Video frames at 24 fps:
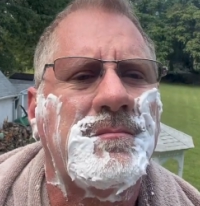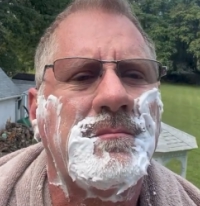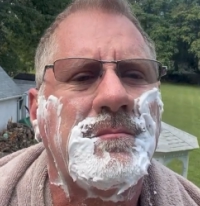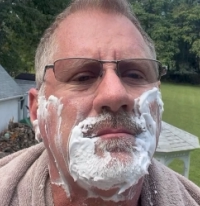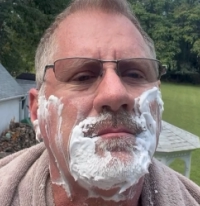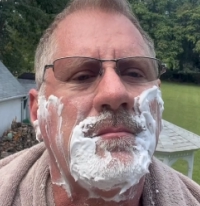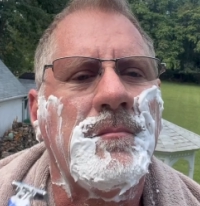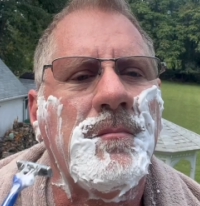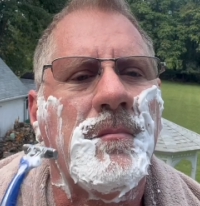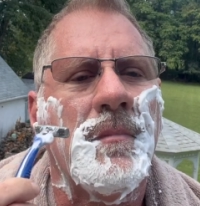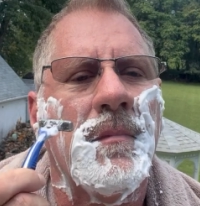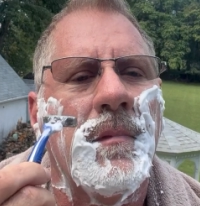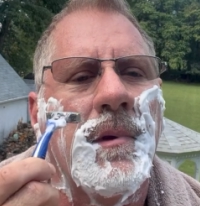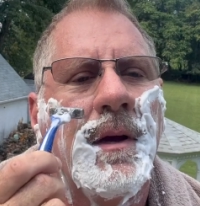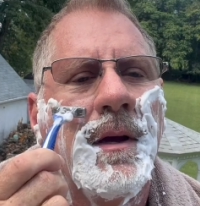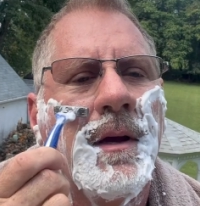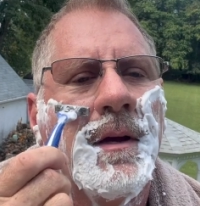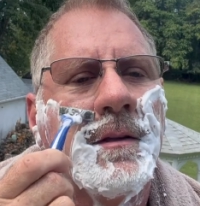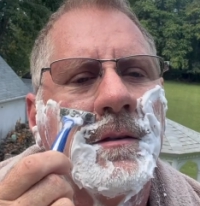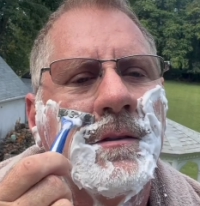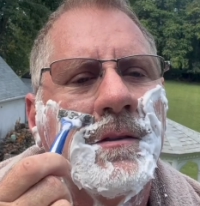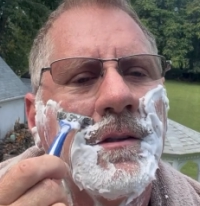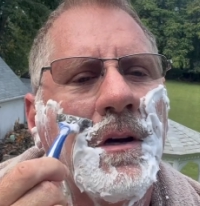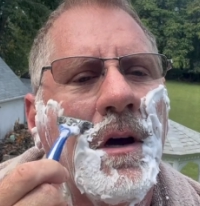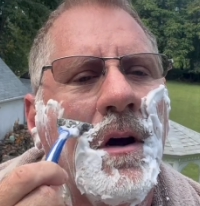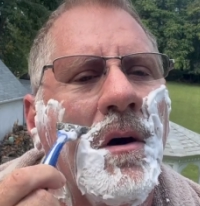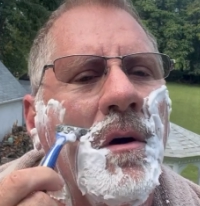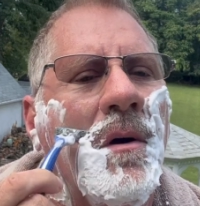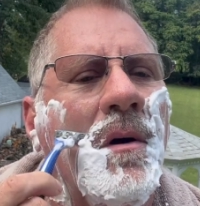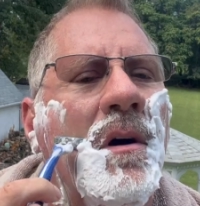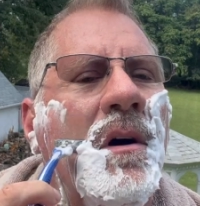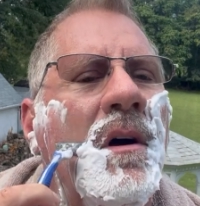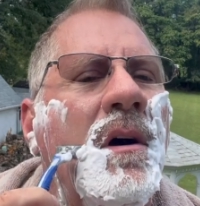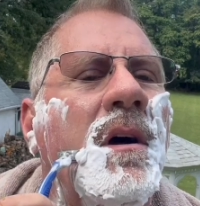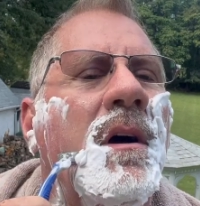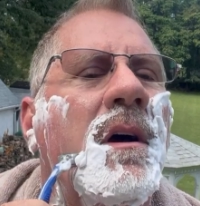And
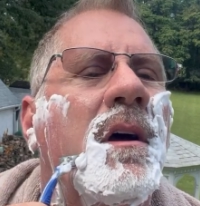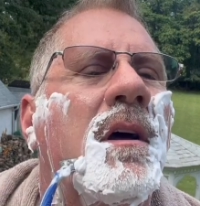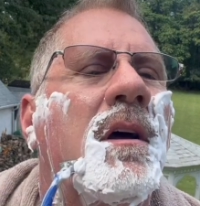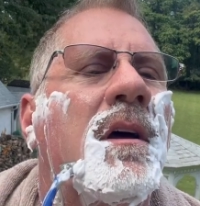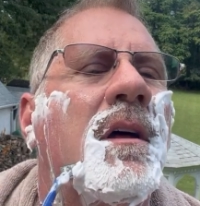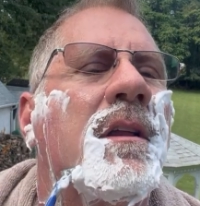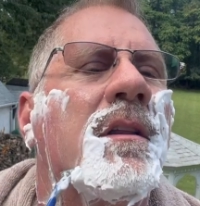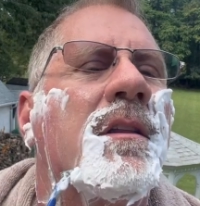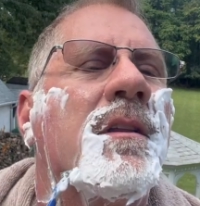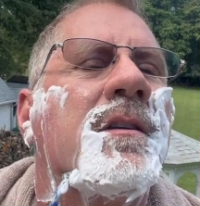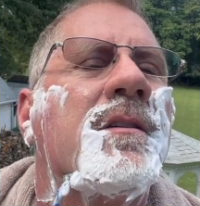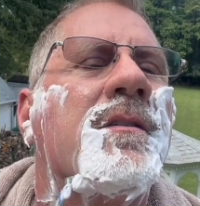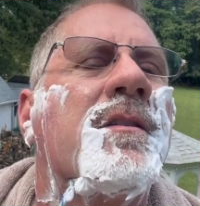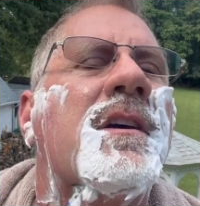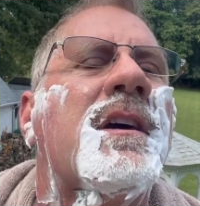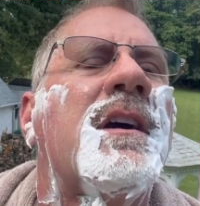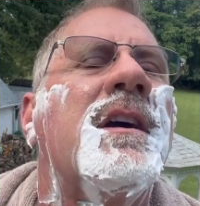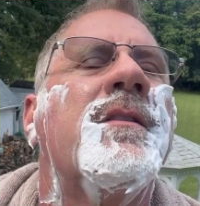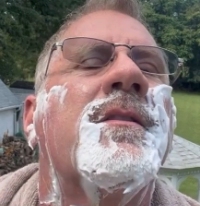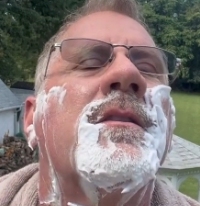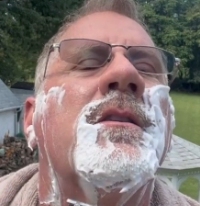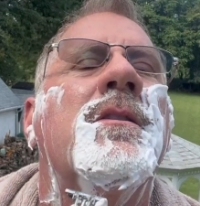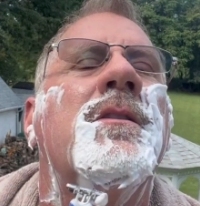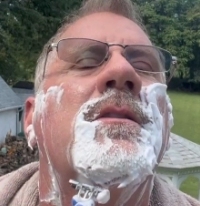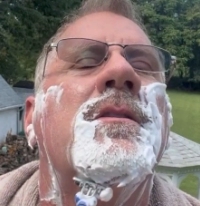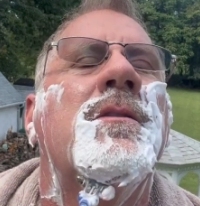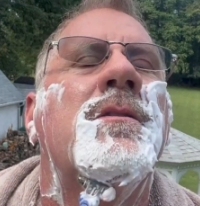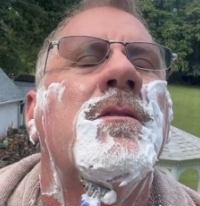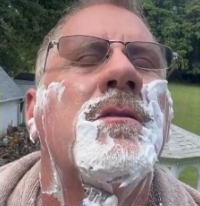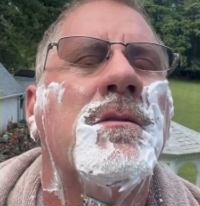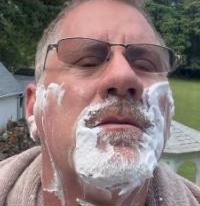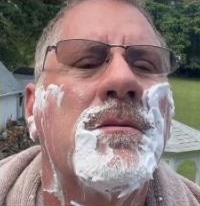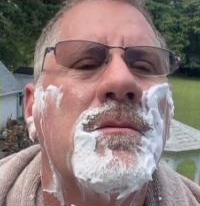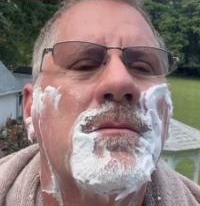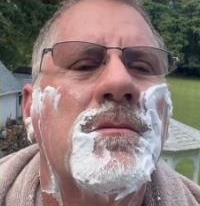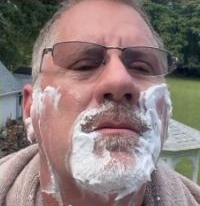so the driver, who